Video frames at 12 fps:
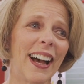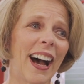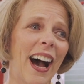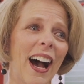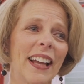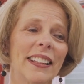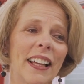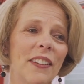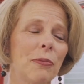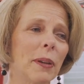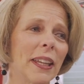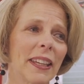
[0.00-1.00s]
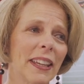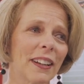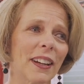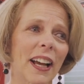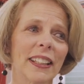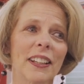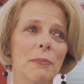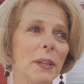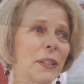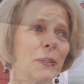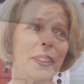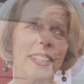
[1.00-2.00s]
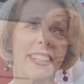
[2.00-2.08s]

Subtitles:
I love being here. I love being with